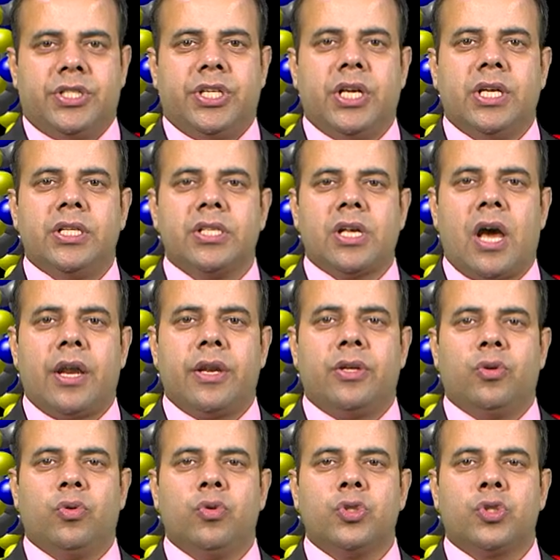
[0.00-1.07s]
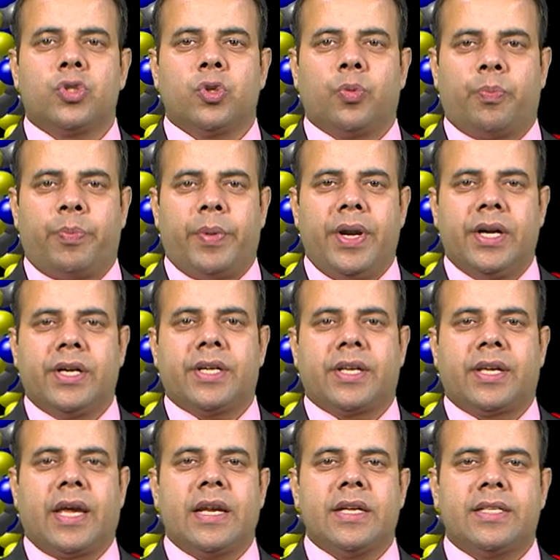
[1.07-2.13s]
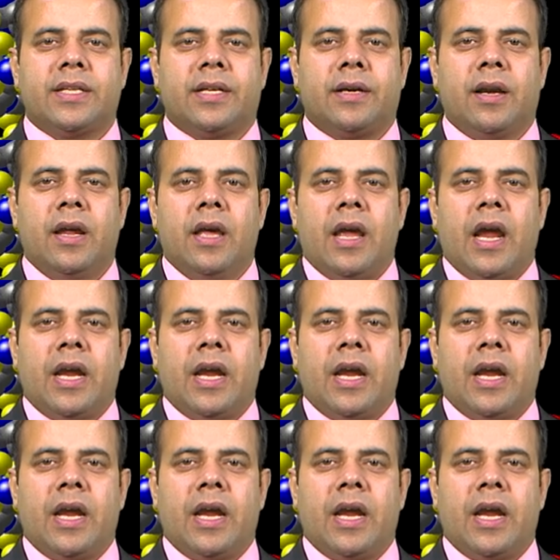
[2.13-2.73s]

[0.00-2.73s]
Genes are used to predict cancer